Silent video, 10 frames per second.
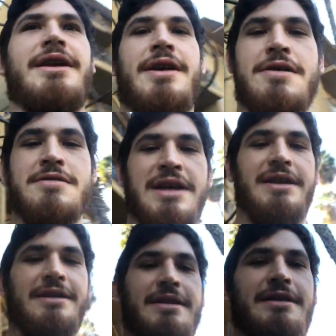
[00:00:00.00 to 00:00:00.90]
I know that
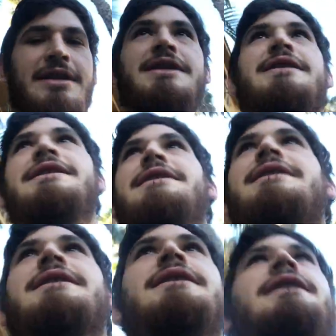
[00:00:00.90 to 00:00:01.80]
does
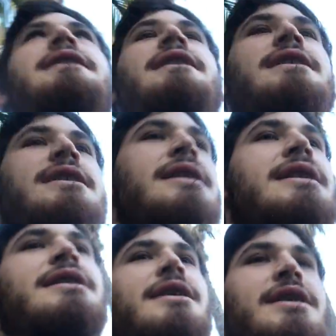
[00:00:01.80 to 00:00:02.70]
this,
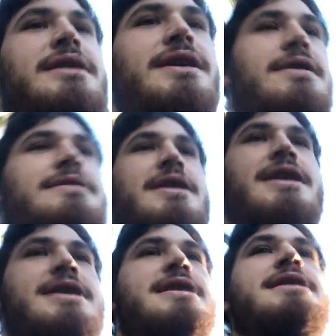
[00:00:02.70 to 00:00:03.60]
so
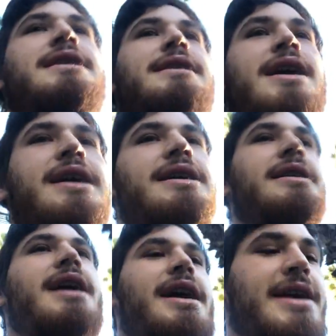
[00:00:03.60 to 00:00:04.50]
it's like
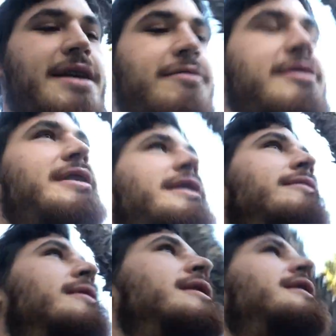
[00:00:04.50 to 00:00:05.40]
I can't really
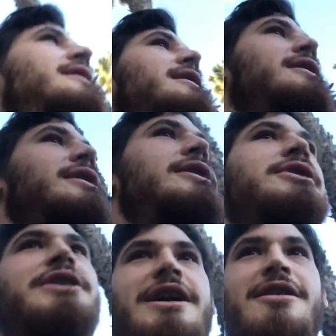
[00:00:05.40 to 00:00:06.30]

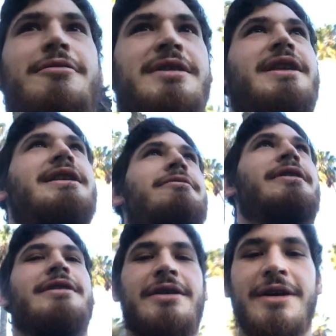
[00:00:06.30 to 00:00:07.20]
share it with
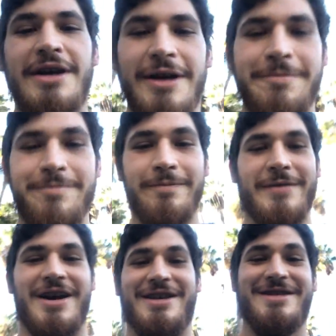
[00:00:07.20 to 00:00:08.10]
anyone
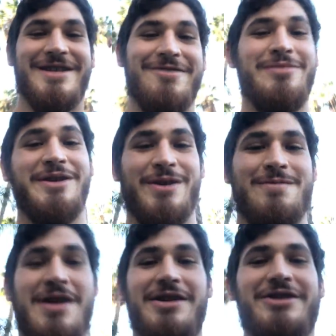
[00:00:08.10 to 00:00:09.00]
because it'd be too
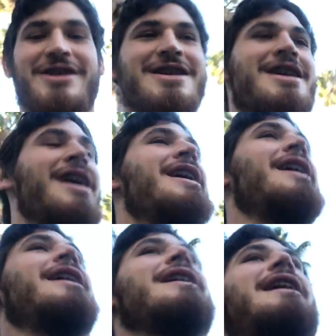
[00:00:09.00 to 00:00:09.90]
much,
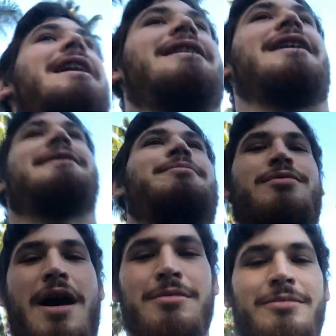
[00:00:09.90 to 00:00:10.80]
and that's the
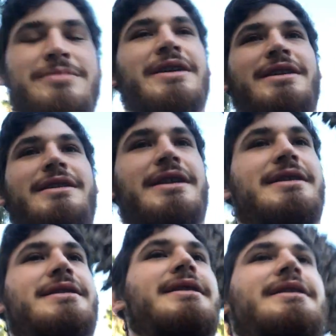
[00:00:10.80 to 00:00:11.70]
problem, because
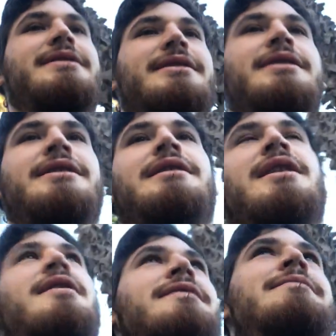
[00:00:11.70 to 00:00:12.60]
it's a good
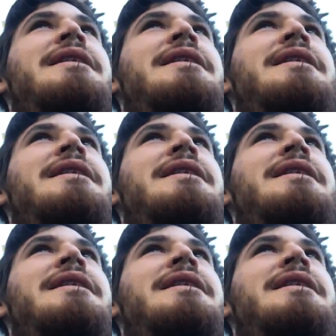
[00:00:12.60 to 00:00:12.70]
love,